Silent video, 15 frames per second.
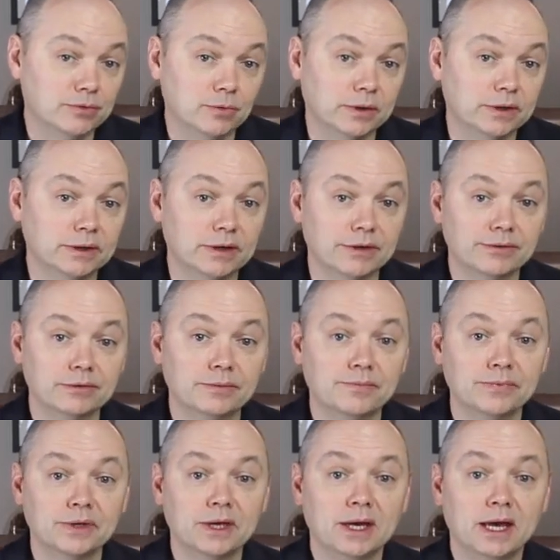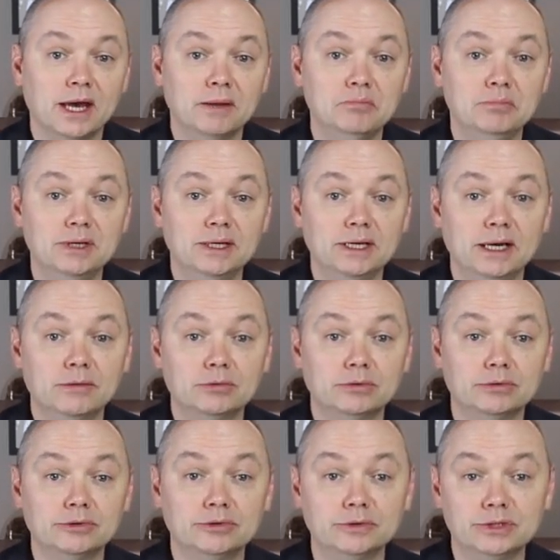one another, and being able
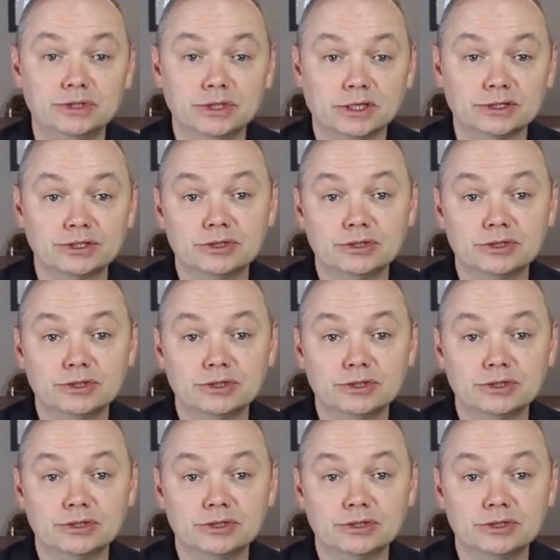to adjust